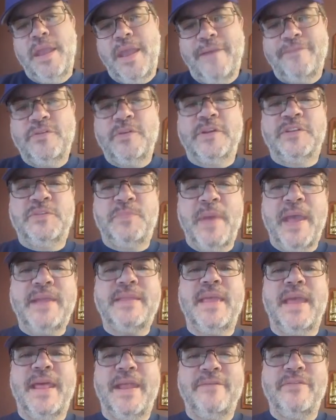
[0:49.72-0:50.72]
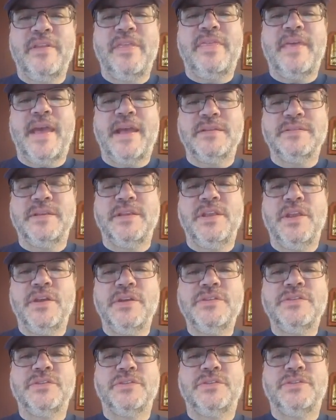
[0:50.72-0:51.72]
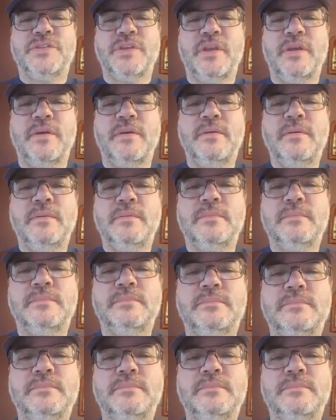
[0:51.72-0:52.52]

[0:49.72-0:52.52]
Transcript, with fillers: You have to expect that every thousand years or so.